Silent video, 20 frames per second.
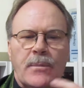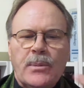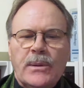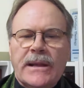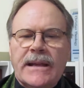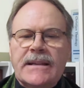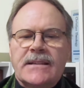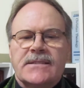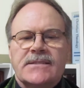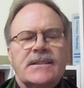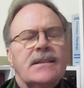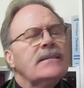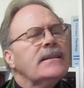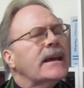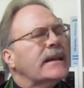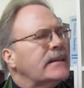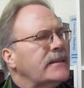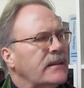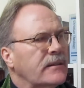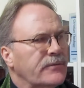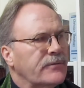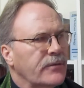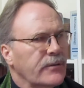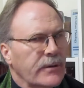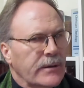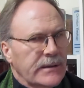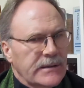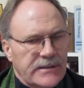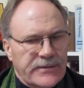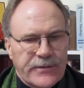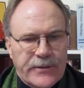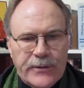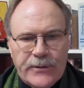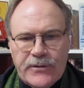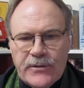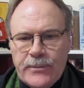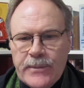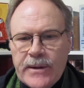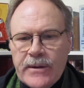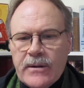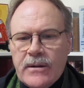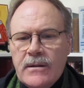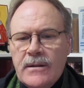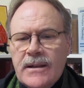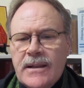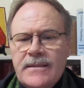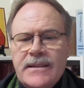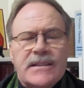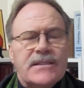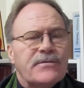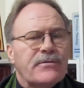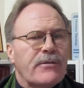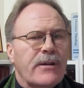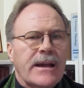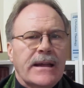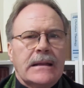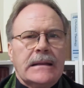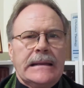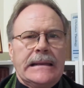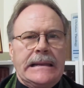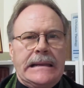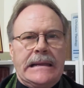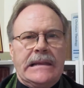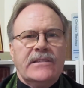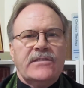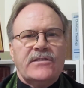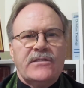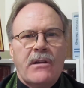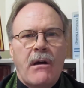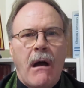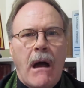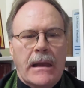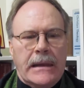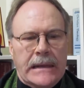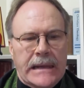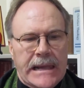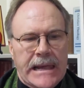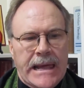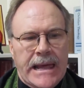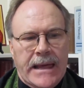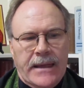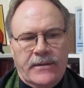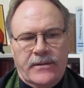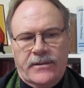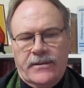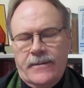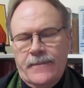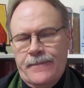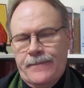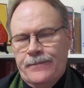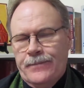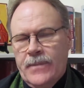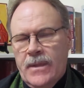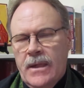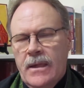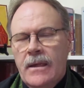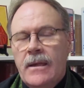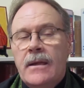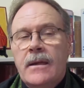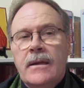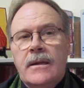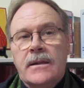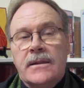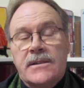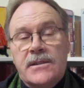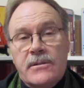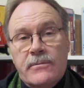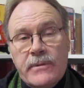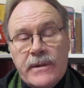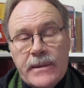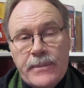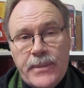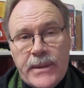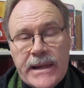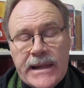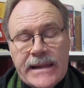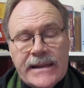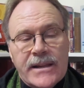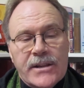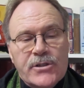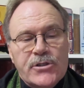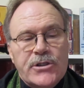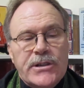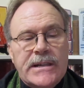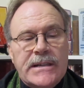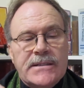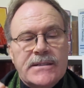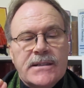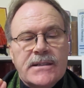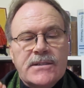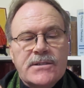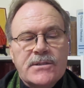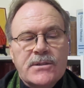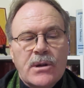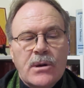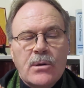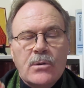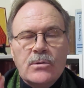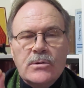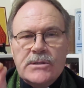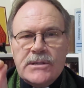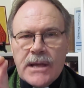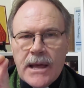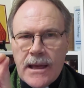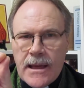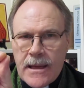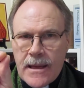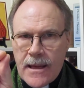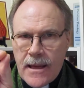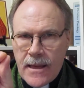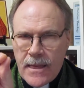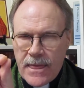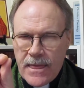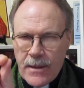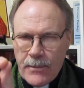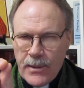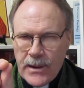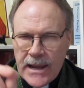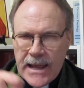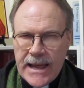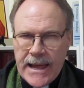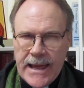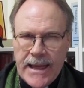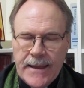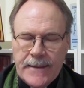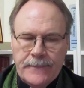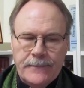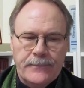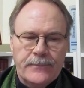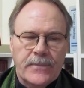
place selected for his first miracle, and this, frankly, is not it. To repeat, Jesus knows the plan.